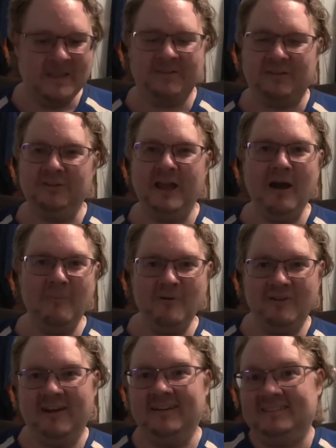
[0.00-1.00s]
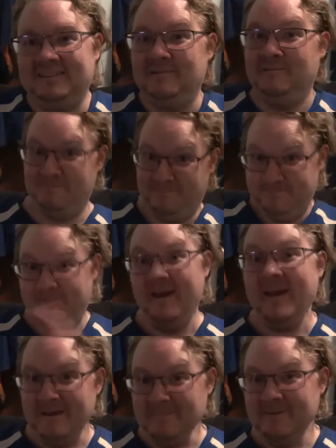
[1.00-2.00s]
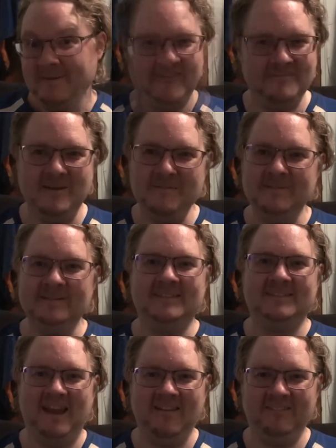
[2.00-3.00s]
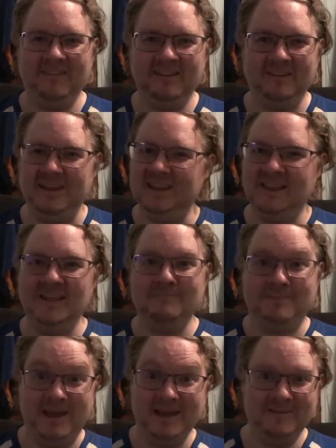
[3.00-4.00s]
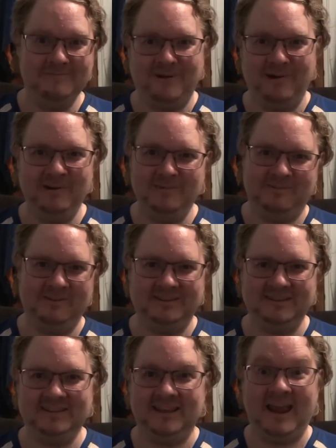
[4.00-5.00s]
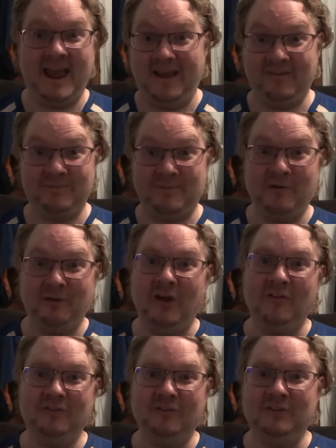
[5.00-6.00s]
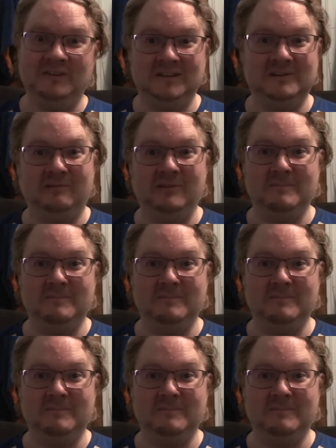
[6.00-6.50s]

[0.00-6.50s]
So now moving on to Pipp. Pipp is definitely the pink pony princess that Hasbro loves to continually